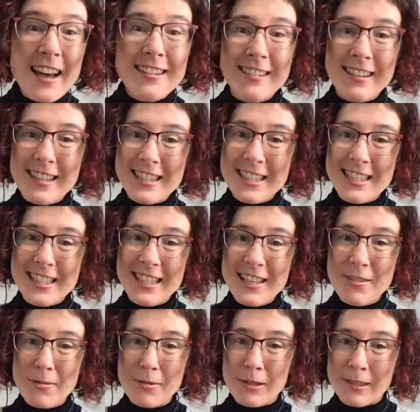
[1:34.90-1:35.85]
nice to
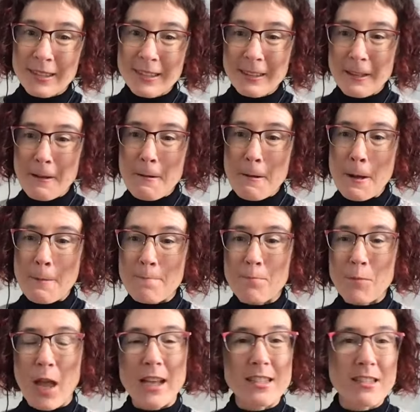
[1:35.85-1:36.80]
see you all.
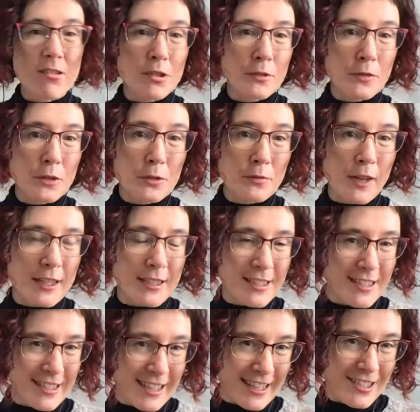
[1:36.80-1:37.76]
Um, I saw a few
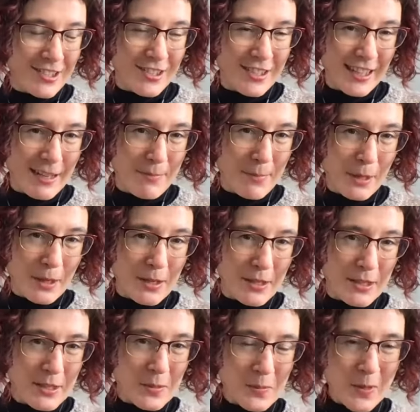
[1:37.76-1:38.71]
faces yesterday
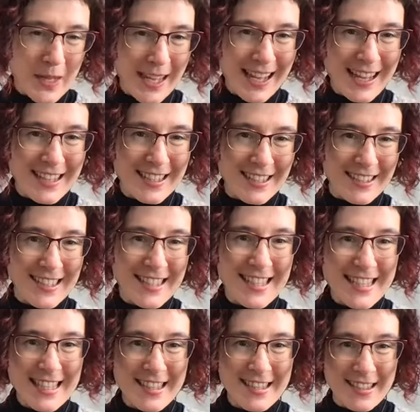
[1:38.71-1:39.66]
because we had our
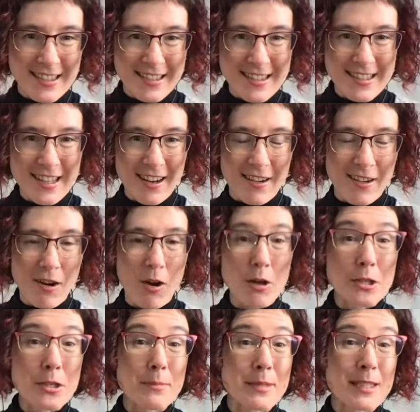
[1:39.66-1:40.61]
seasons, our
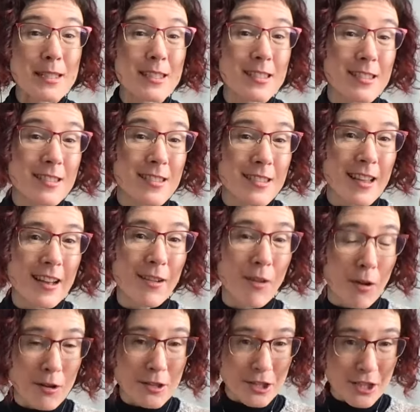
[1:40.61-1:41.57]
autumn seasons
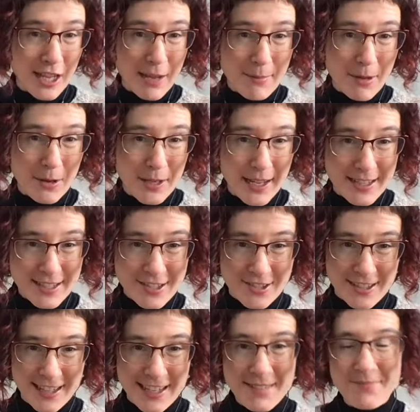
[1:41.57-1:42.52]
launch came out
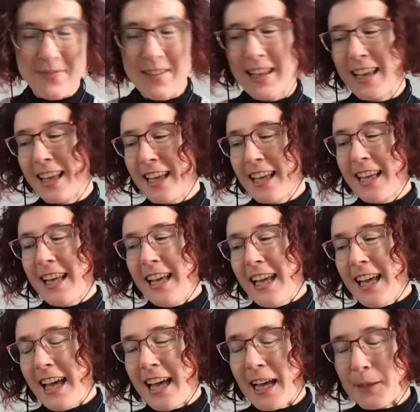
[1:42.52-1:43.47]
yesterday.
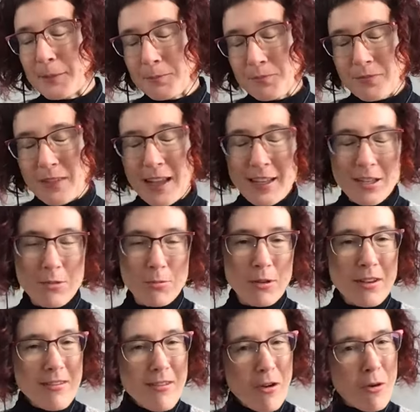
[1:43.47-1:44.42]
Um, and you
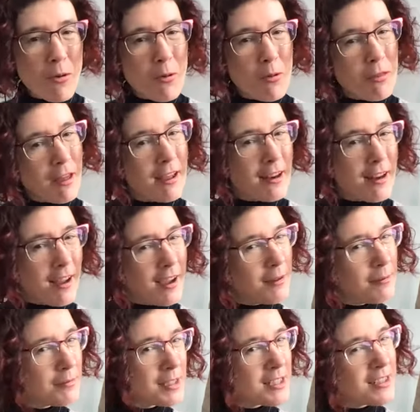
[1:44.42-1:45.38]
will know that
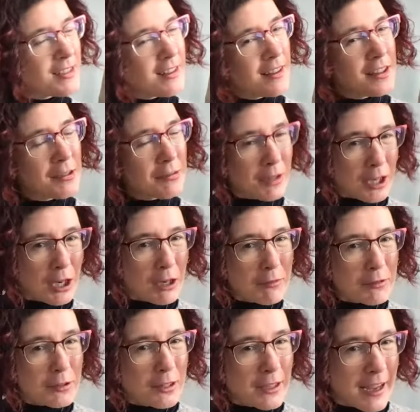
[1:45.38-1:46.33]
I'm still on the
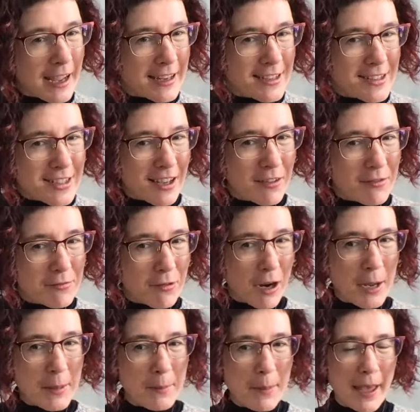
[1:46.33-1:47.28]
recovery end of
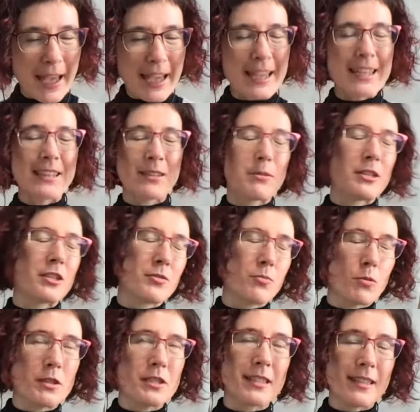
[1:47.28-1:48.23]
Rhinebeck,
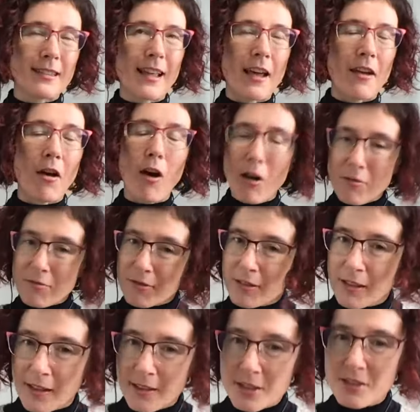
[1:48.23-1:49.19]
which was an
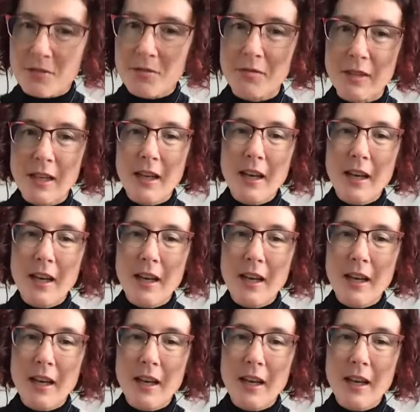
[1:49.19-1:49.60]
awful lot of,